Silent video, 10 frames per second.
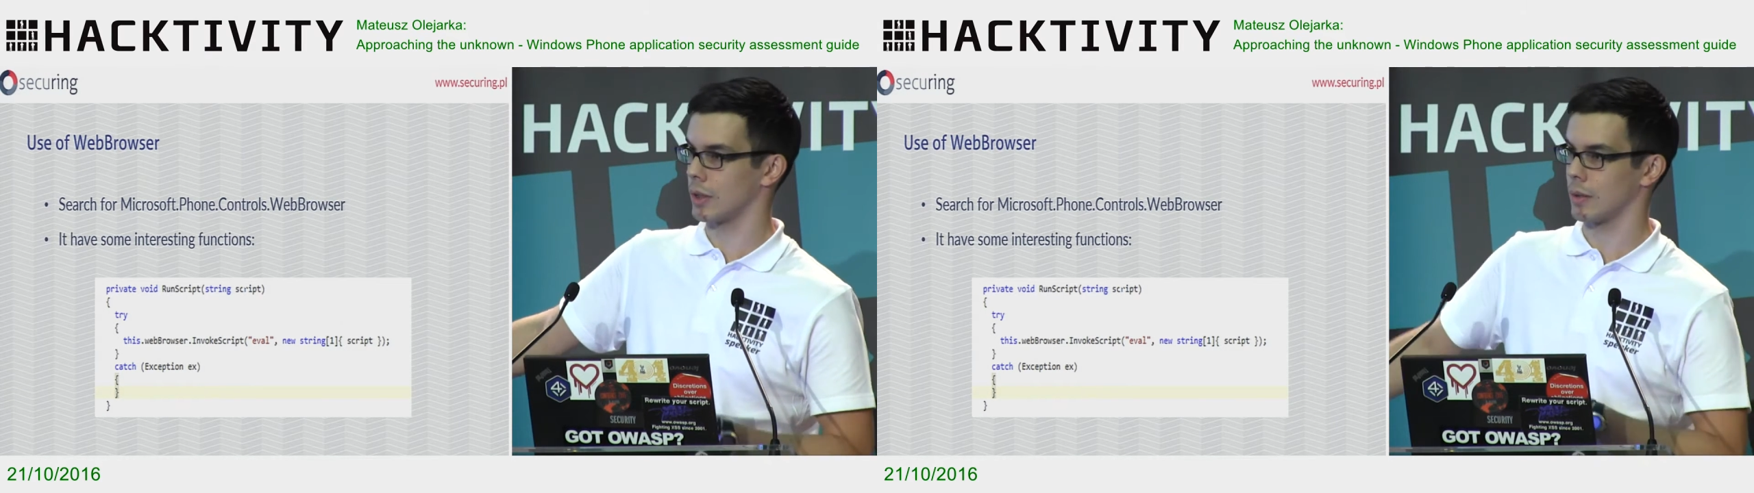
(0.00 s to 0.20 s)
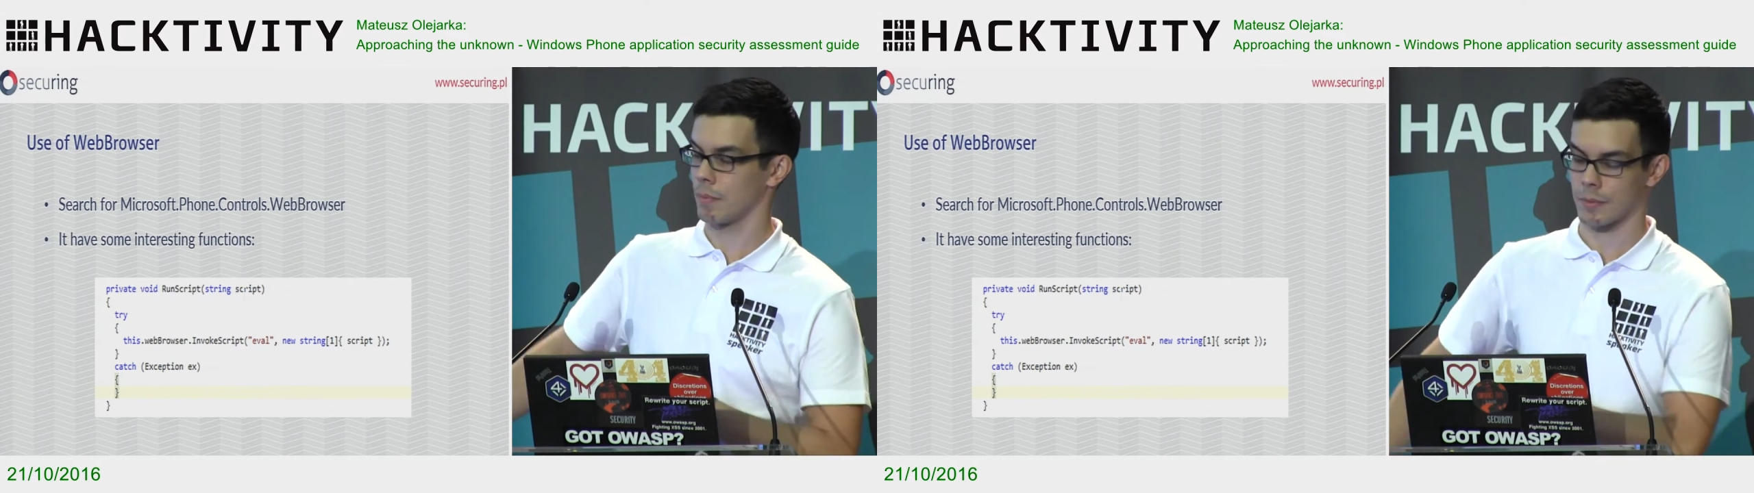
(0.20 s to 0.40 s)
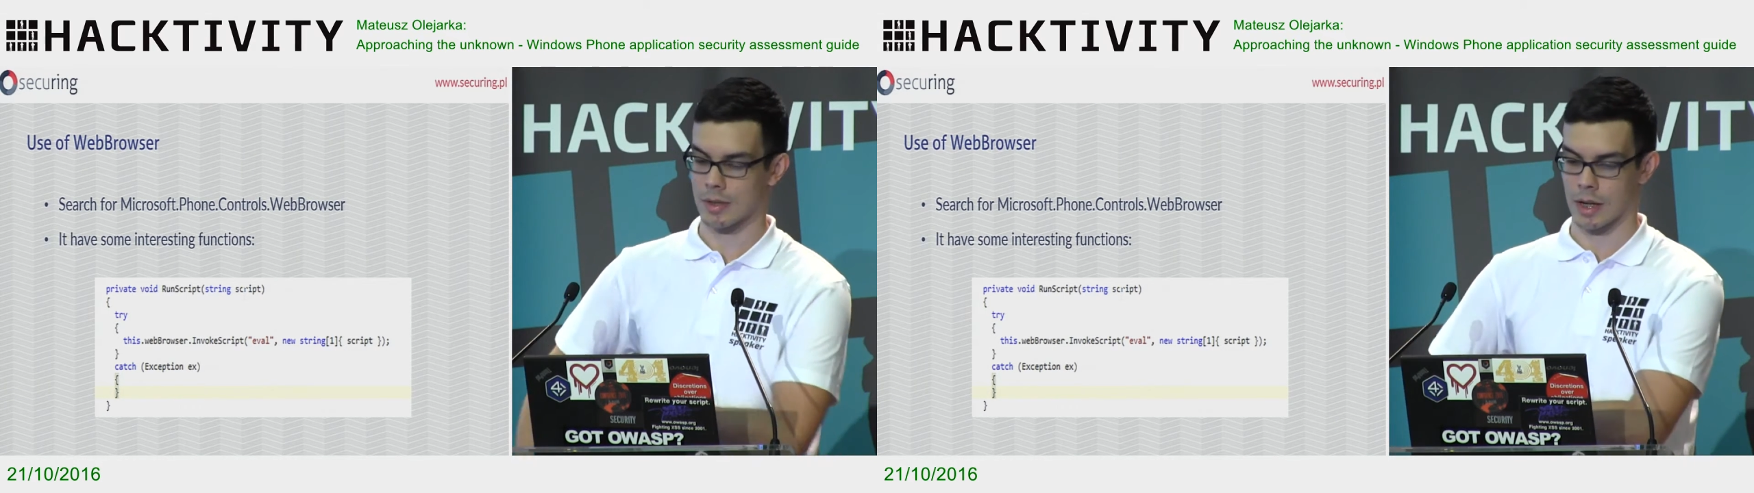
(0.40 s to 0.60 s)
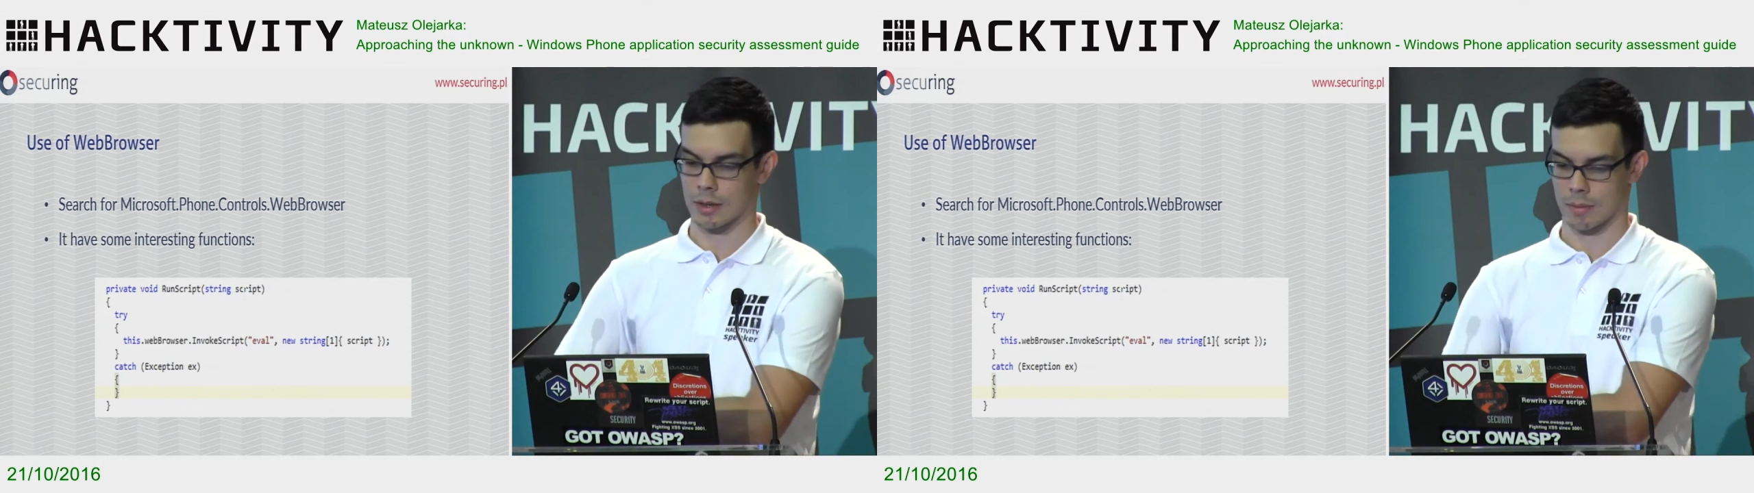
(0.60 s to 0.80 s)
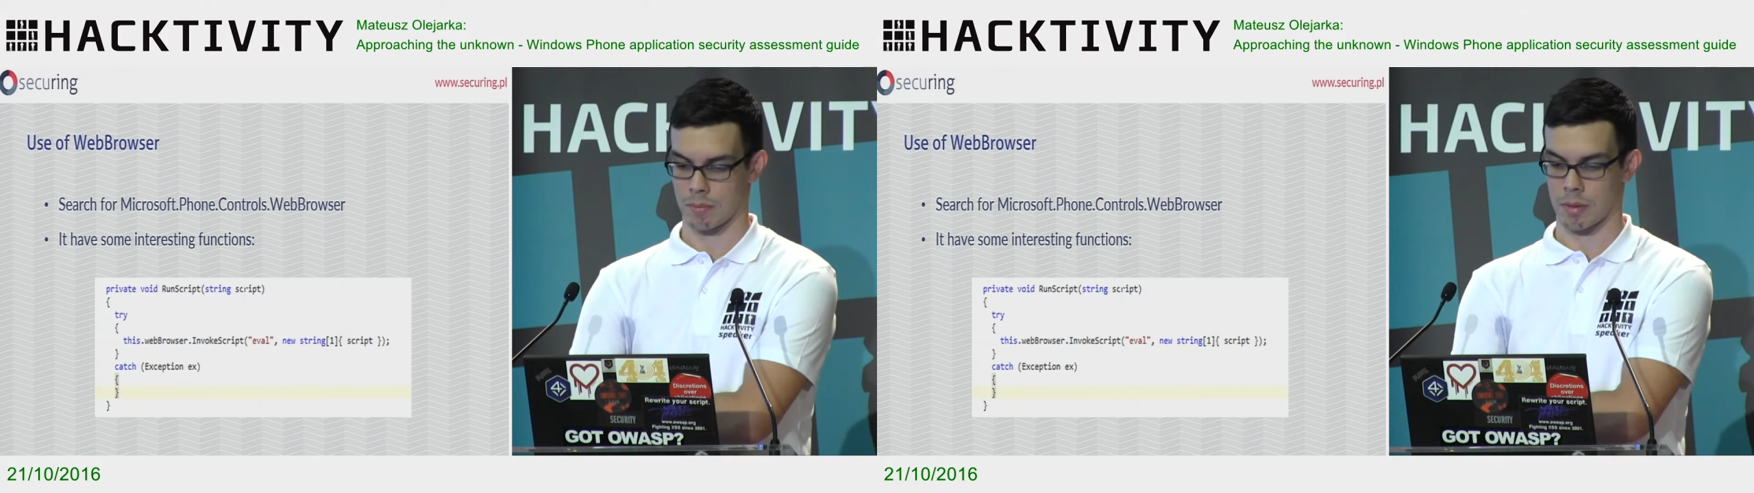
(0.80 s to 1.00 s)
the
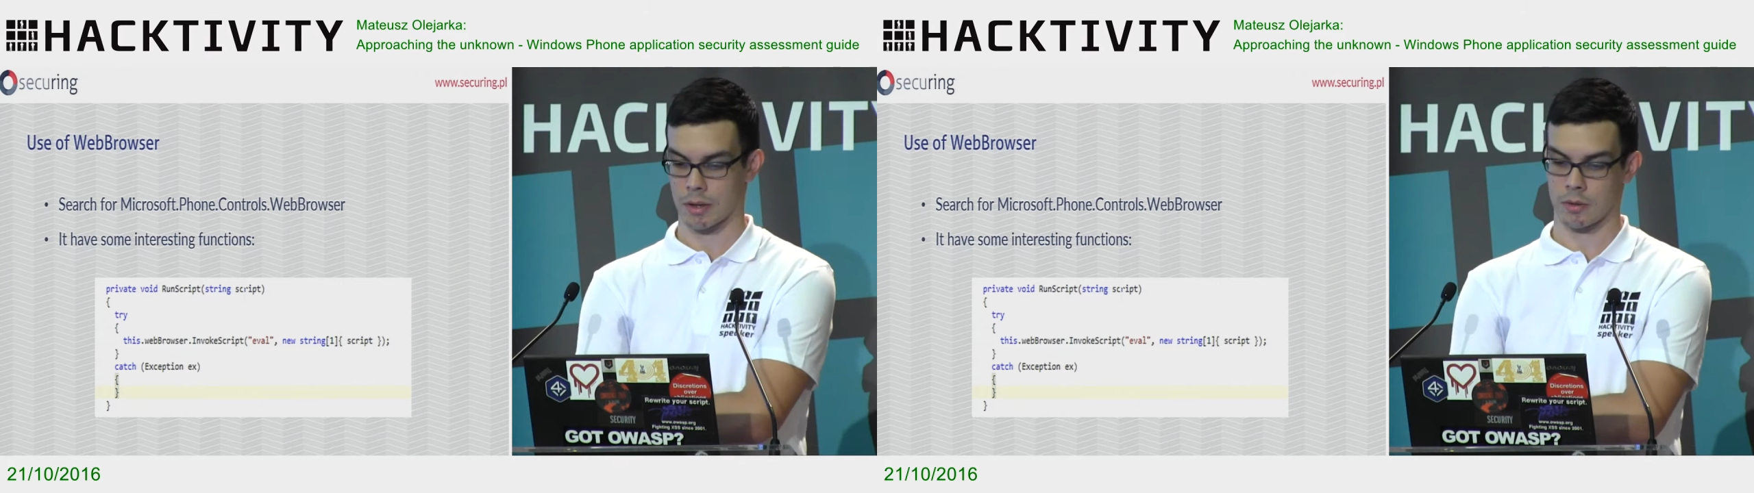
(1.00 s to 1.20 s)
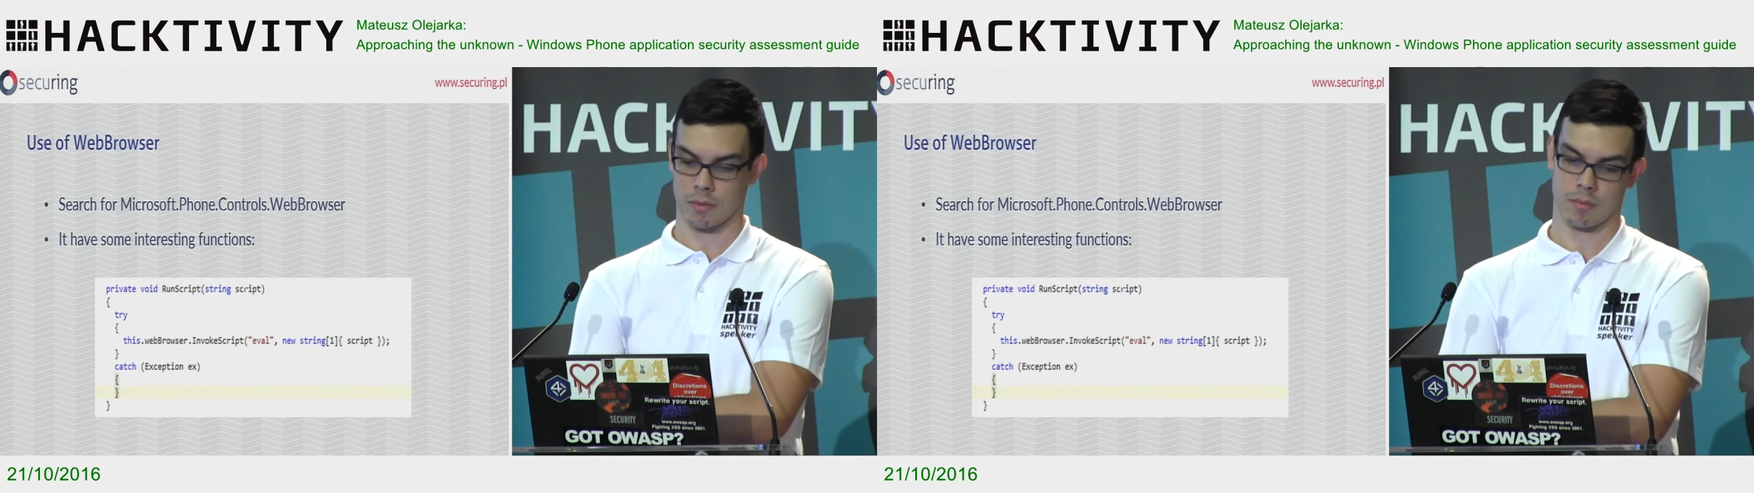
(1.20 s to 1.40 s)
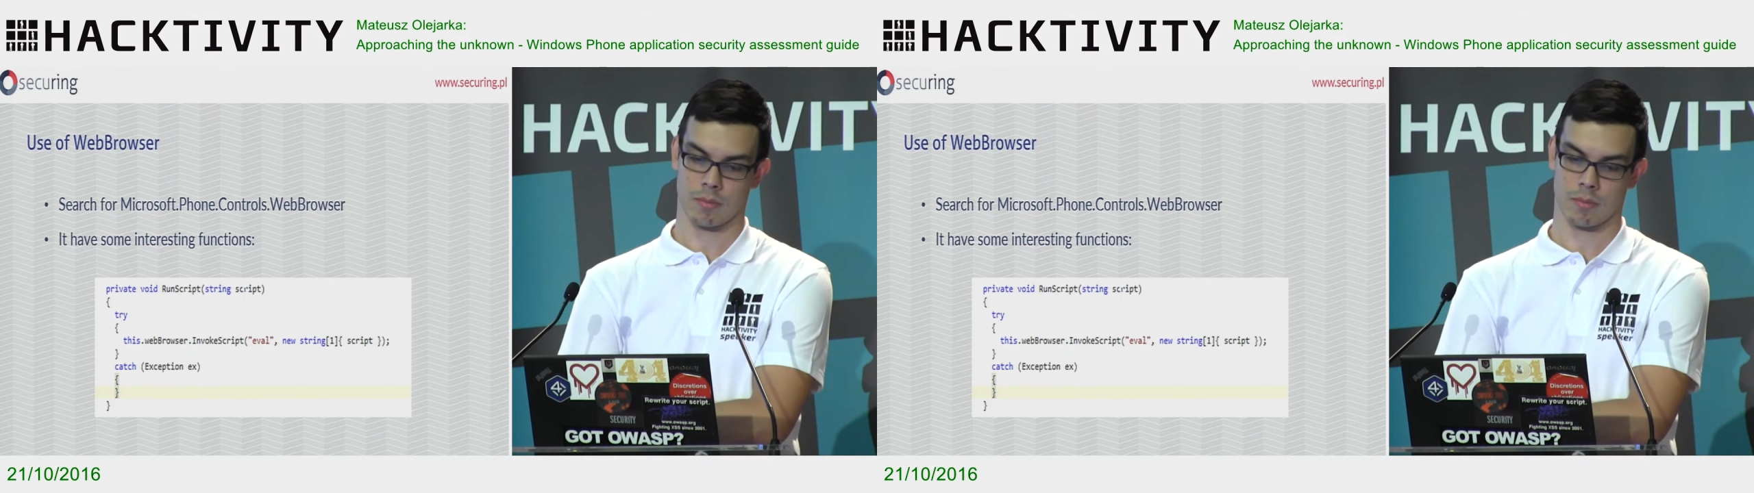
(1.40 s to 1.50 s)
site better,